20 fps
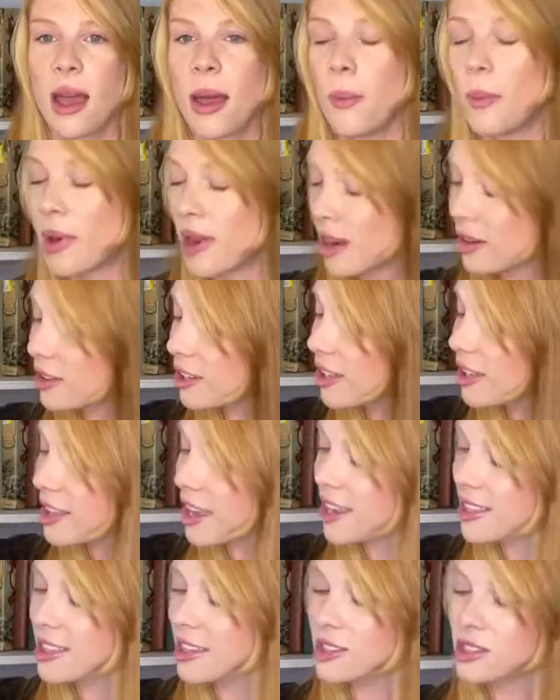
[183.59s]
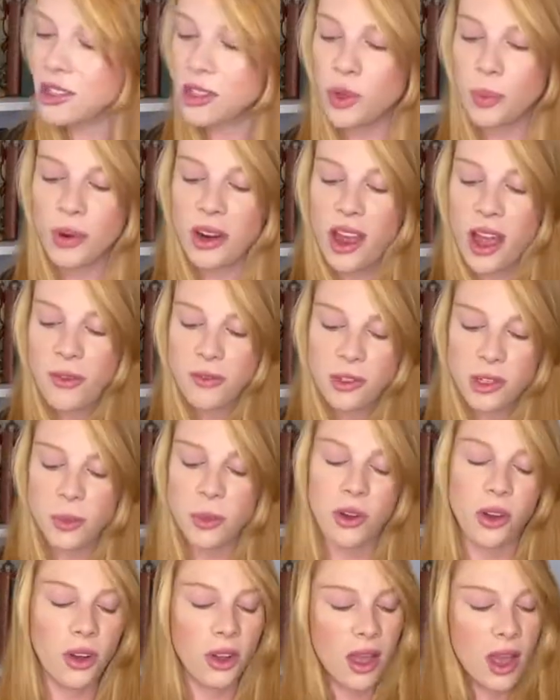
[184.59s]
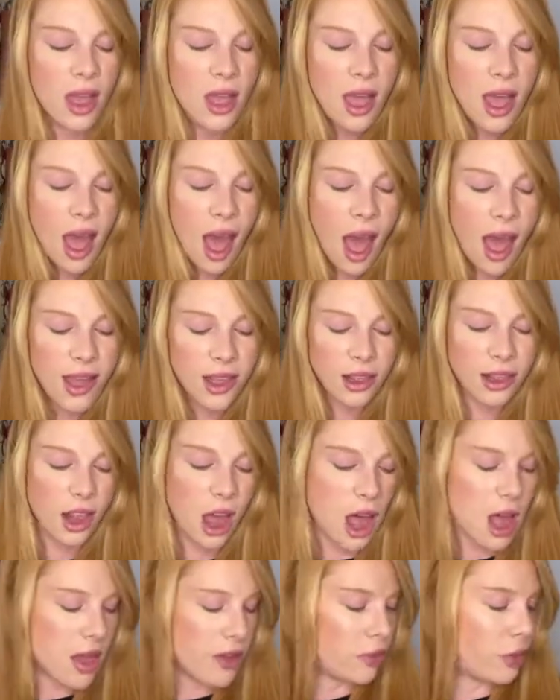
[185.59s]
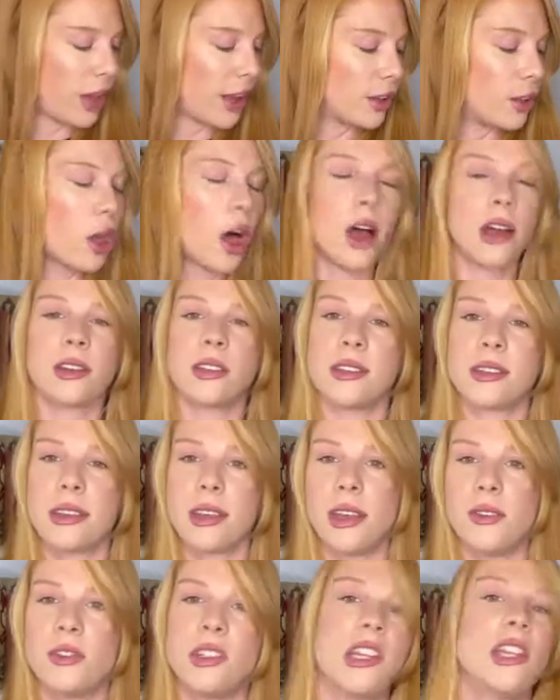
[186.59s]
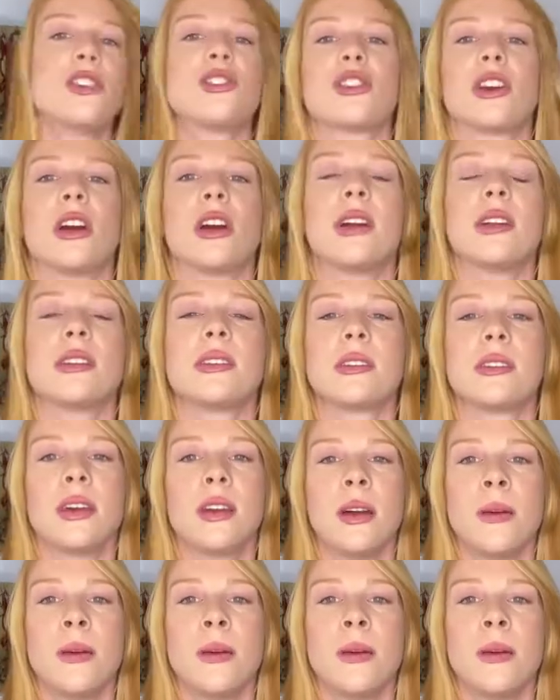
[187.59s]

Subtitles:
But I really like this, super comfortable. I love like long sleeve t-shirts.